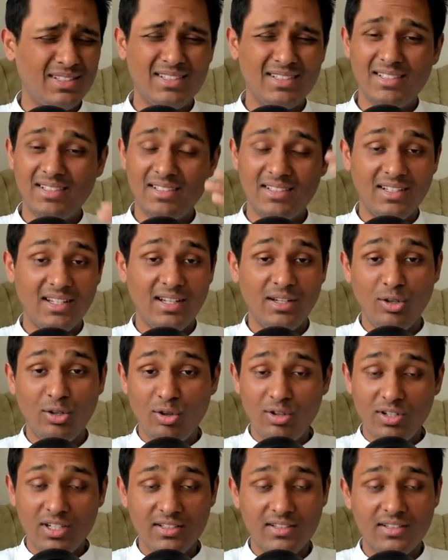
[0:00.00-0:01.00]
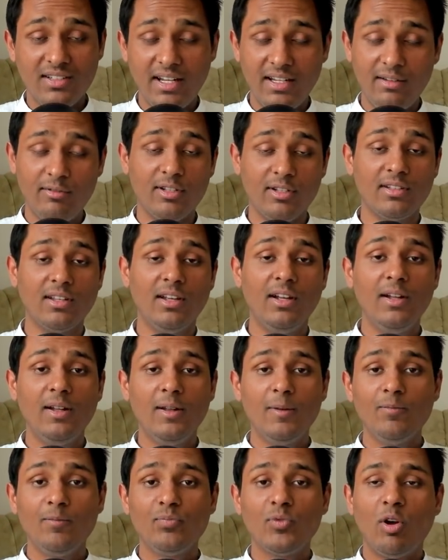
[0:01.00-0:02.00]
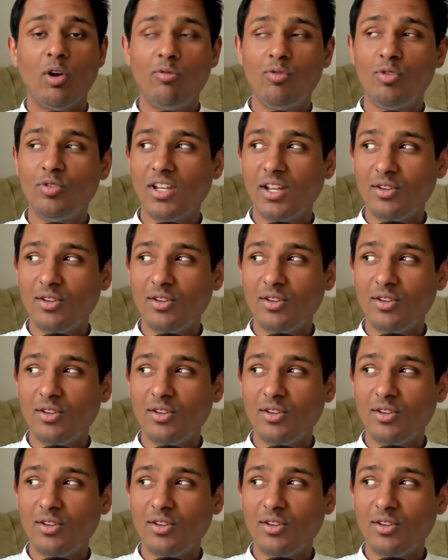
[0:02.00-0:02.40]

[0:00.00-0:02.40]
It's like a long list. Anyways, of course,